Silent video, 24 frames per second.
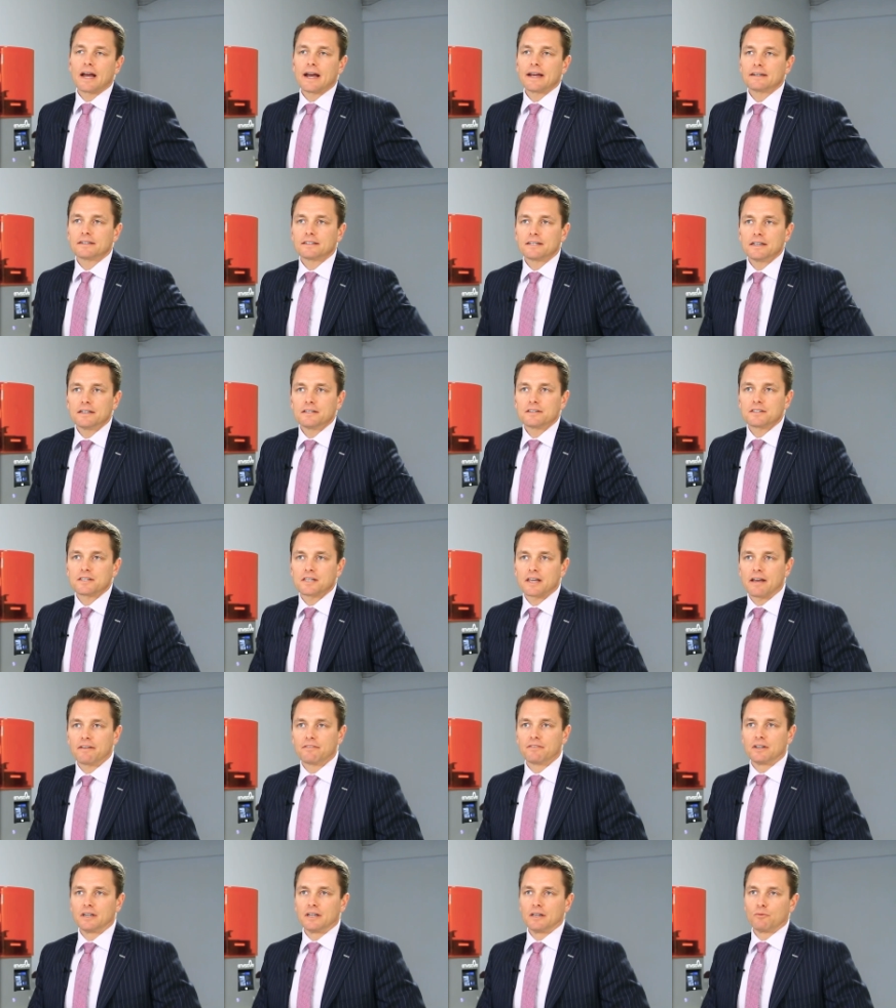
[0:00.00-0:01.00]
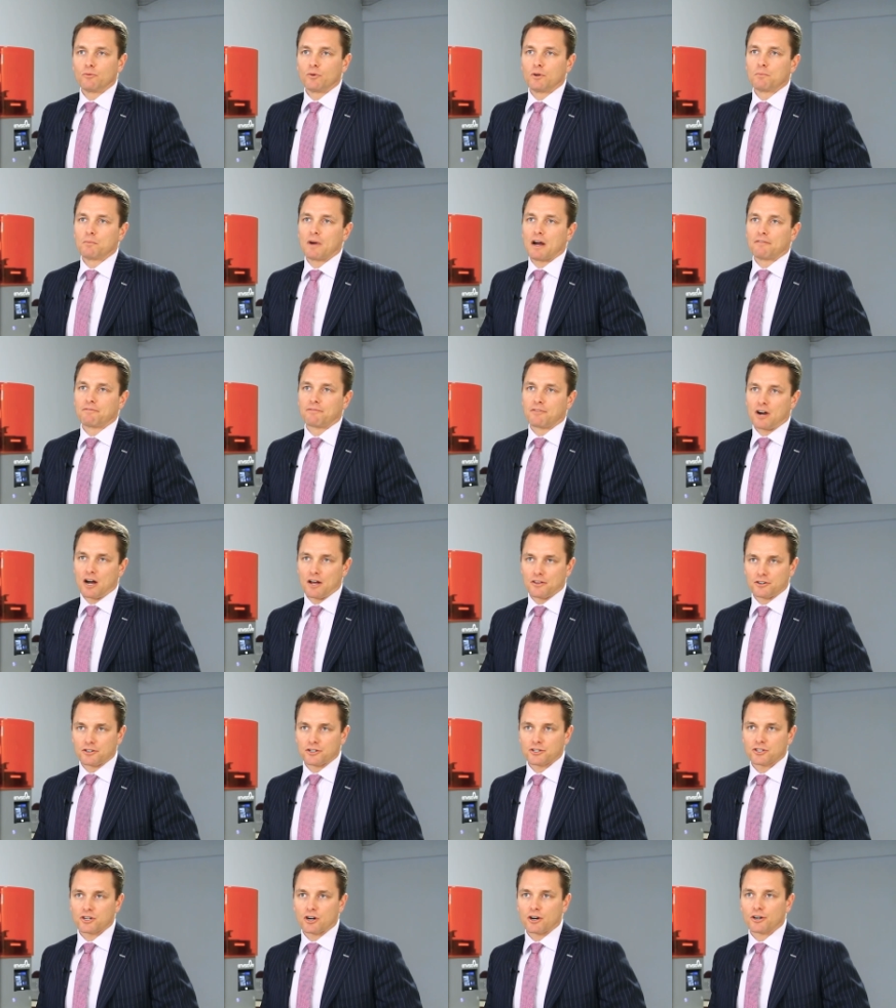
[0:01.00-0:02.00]
1970, when my
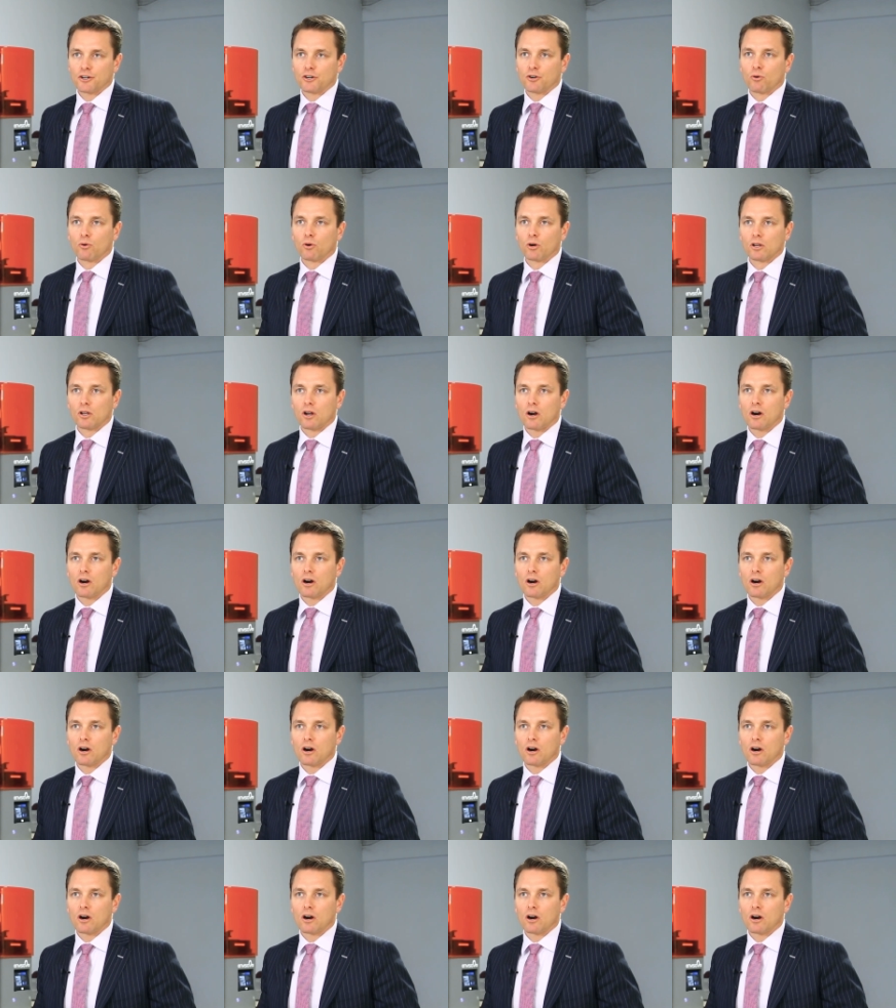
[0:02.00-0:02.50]
father started Oral